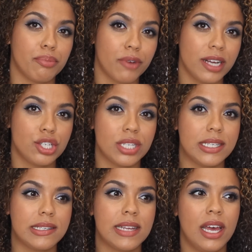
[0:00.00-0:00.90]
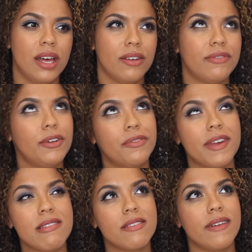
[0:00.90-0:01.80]
brushes, full
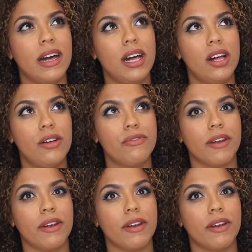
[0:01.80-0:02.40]
face of e.l.f.